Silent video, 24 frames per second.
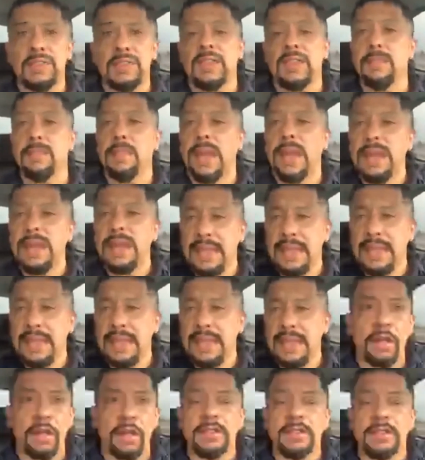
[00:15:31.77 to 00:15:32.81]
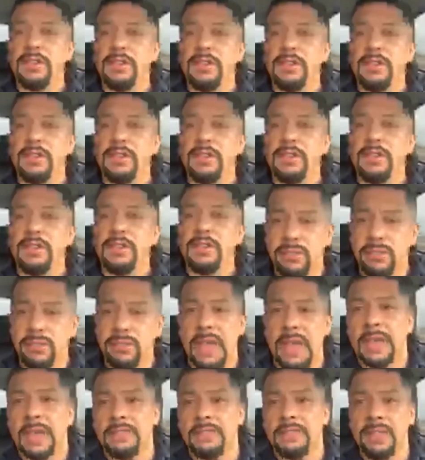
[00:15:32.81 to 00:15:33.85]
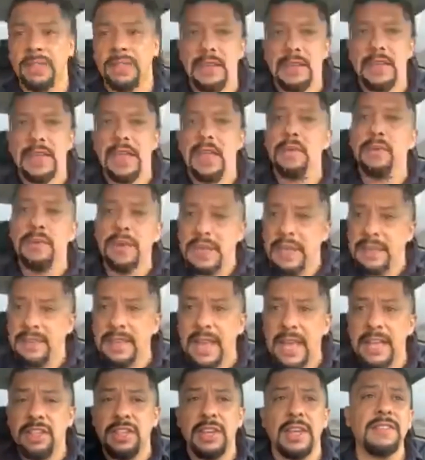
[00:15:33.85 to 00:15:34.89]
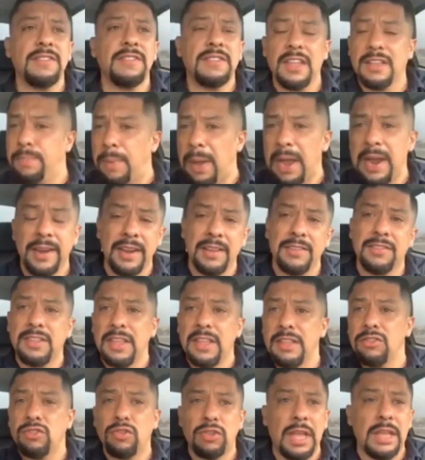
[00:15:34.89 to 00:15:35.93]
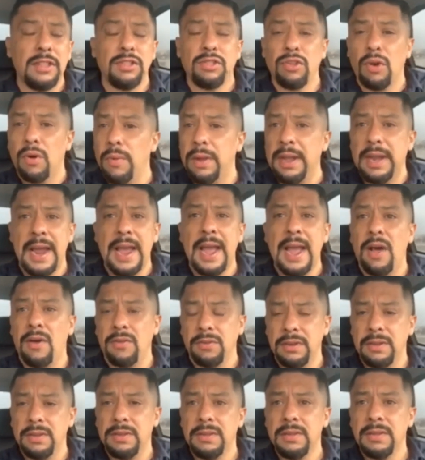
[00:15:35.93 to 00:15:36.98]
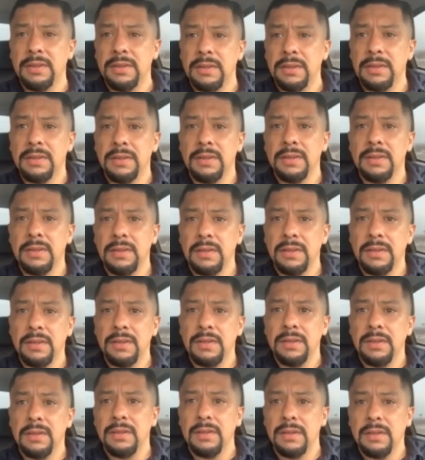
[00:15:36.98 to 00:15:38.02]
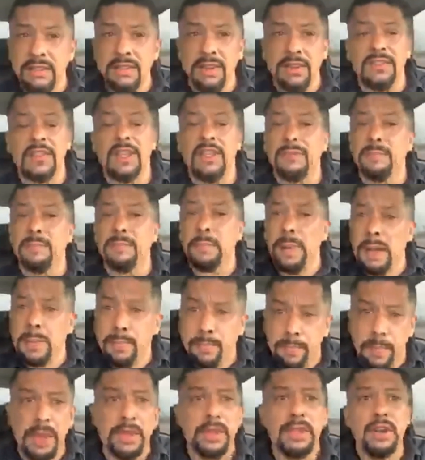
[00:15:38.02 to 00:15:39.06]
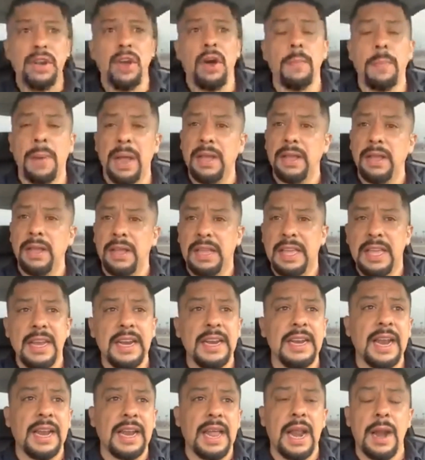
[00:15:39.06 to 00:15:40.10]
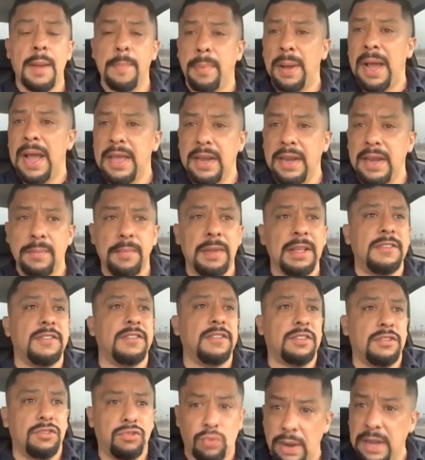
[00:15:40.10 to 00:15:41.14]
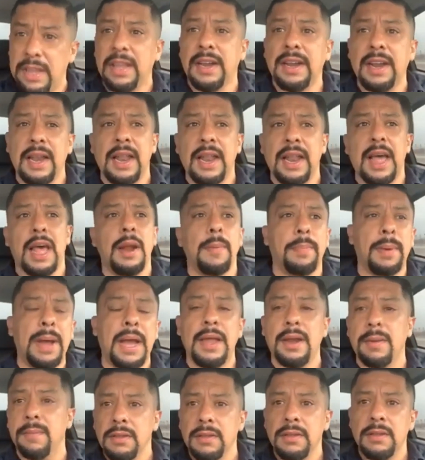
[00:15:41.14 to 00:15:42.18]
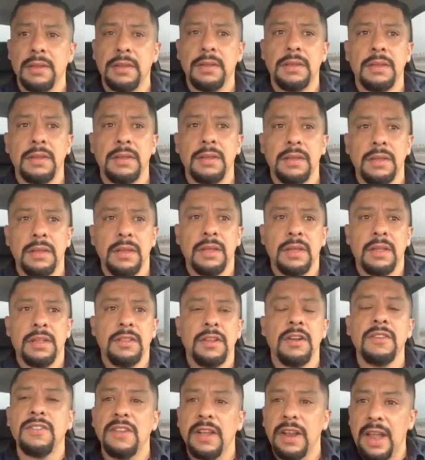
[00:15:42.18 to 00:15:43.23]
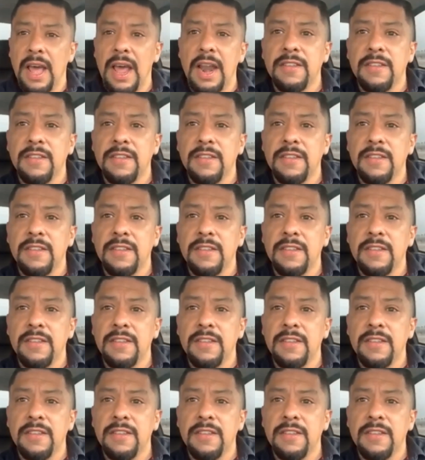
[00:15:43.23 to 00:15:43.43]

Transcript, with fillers: vaccinated, exercise, and we can digest this virus and throw it out. We can protect ourselves by, by eating a lot of vitamins, drinking a lot of vitamins.